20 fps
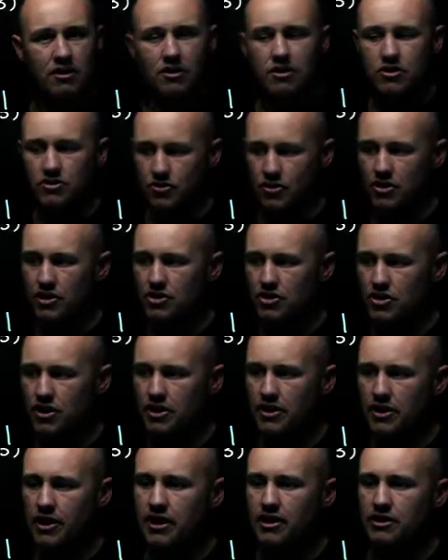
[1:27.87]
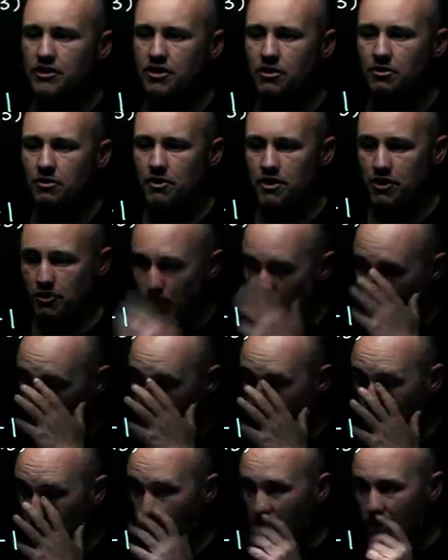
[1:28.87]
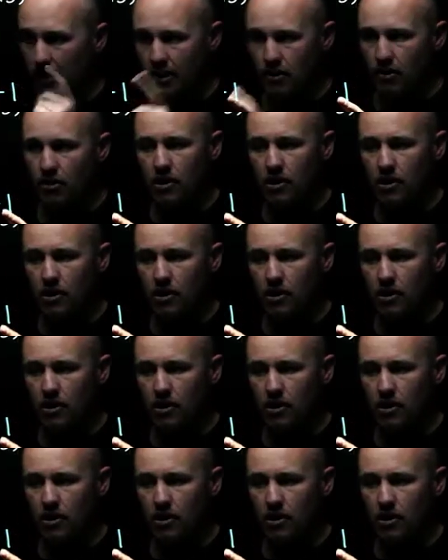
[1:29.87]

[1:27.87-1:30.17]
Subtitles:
So I'm going to show you how to deal with this one, and I'm